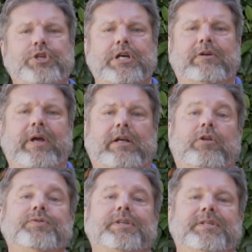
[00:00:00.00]
We generate
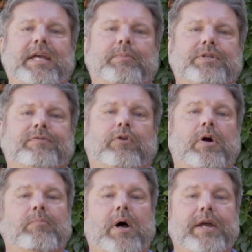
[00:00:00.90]
closing statements for
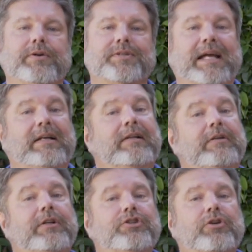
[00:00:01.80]
our buyers that
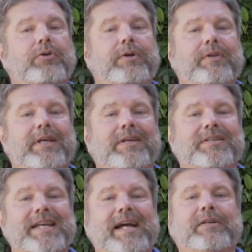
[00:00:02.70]
clearly show you the
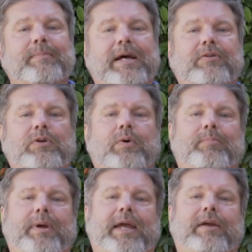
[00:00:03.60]
exact amount you are
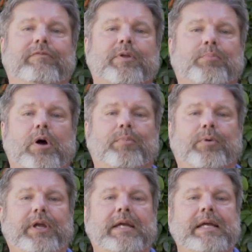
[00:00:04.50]
paying for the
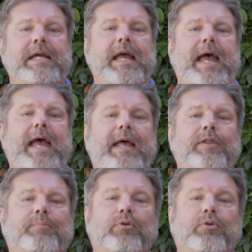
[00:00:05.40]
property and the